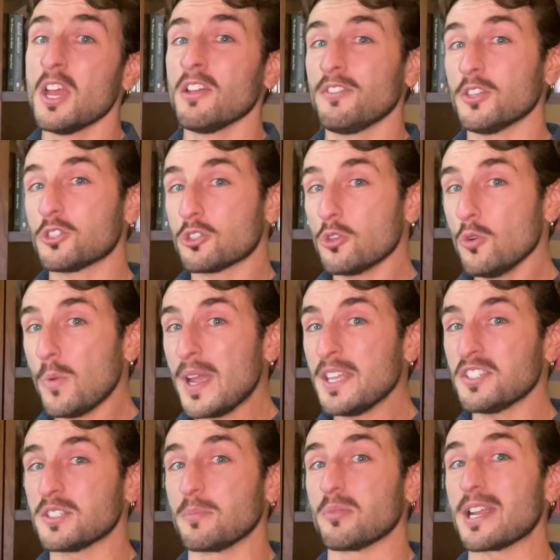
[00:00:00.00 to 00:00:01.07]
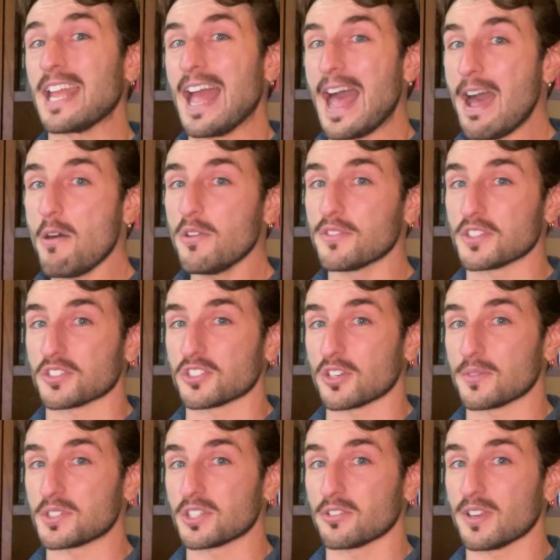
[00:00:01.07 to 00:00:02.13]
the 2 ways to break out of the
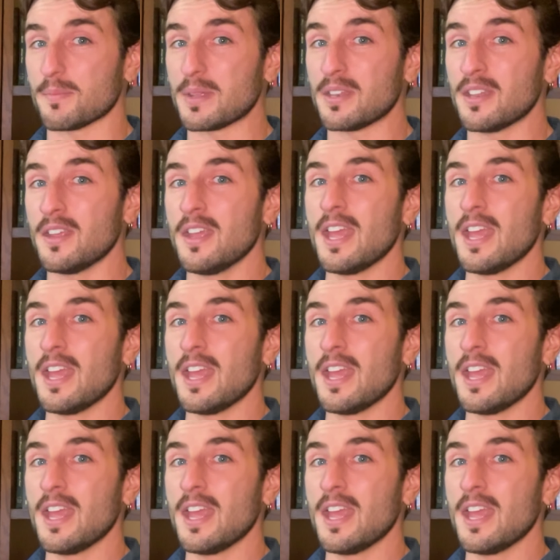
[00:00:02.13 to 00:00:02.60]
service agreement,